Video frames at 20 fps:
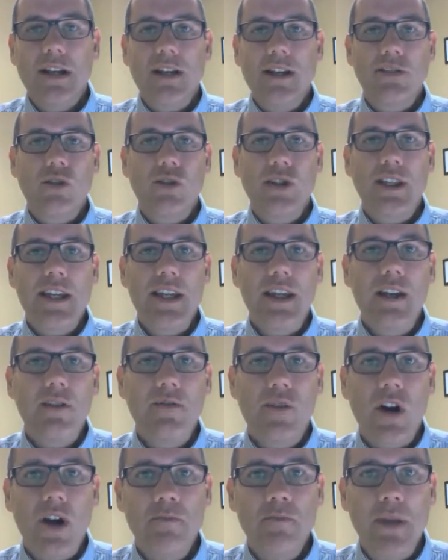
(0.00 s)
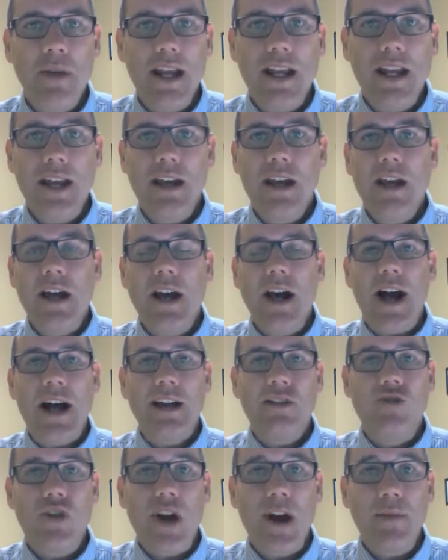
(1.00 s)
So at the end of our meeting,
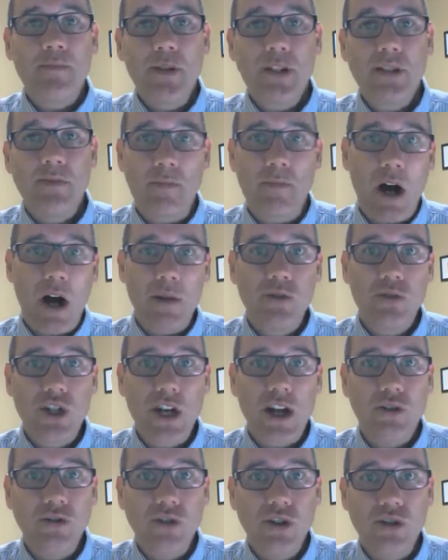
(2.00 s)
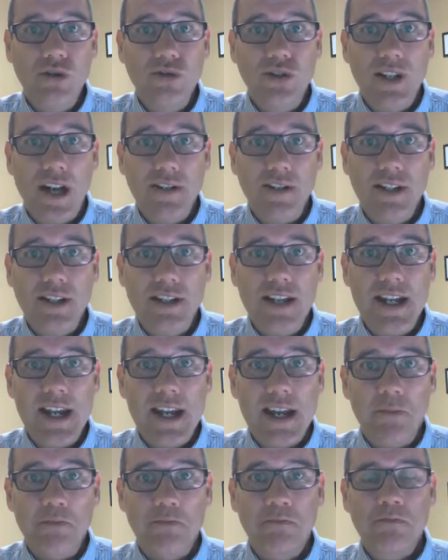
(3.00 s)
I drop this bombshell news on the team.